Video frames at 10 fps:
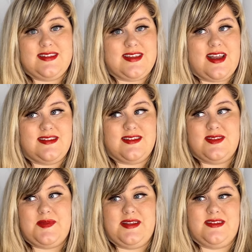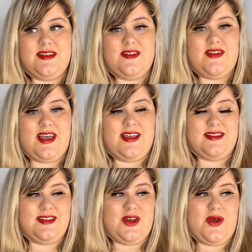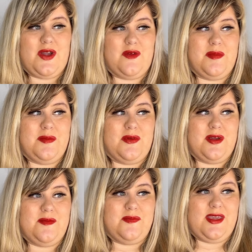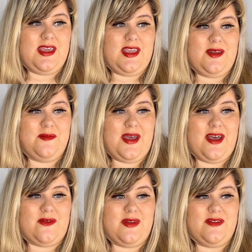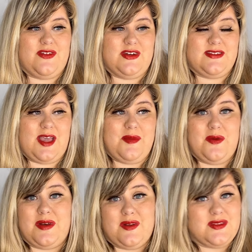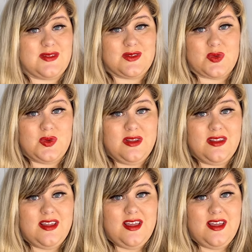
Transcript: It's not as expensive as, you know, I remember it being back when it first came out when I was in school.